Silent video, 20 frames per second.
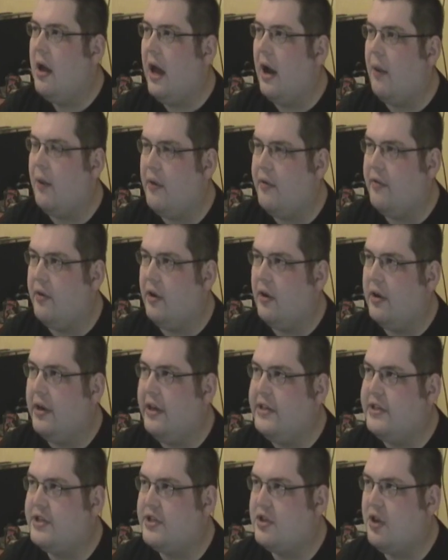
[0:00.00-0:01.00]
However,
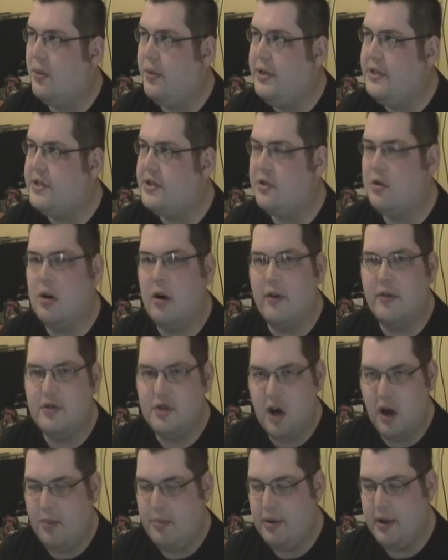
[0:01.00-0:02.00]
it's so easy to go off
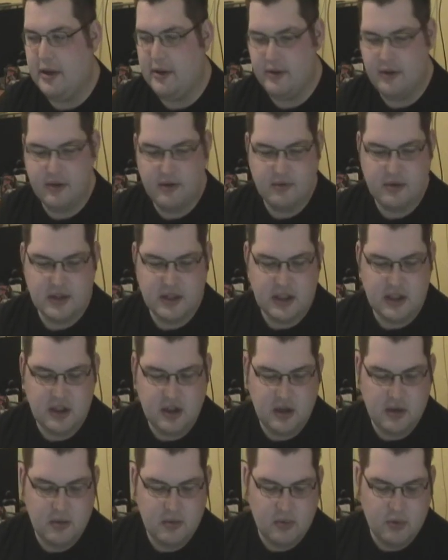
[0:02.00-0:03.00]
topic that there is an
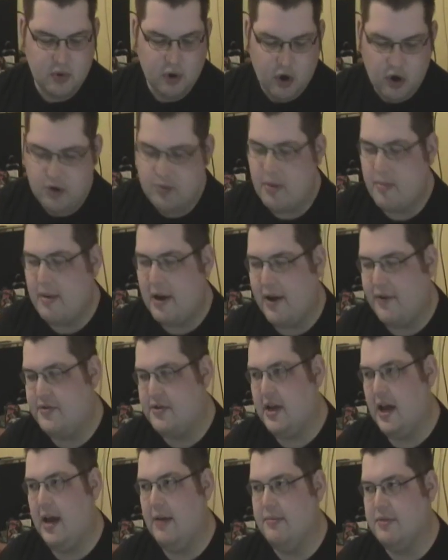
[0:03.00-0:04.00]
inordinate amount of
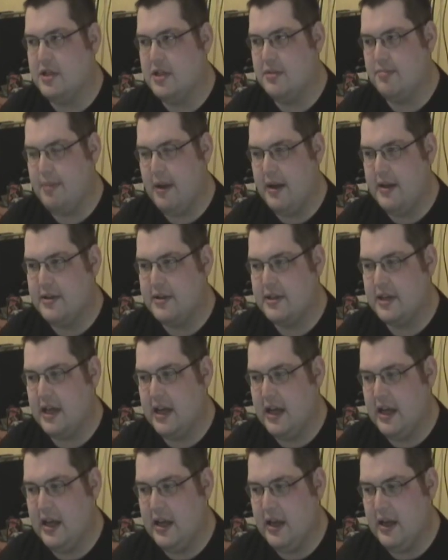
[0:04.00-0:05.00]
time spent
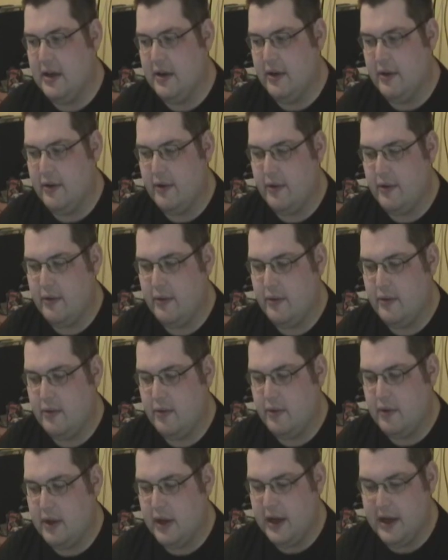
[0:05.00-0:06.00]
in
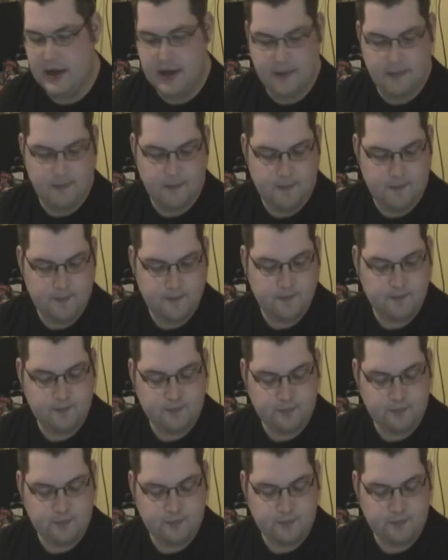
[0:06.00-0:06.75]
adventure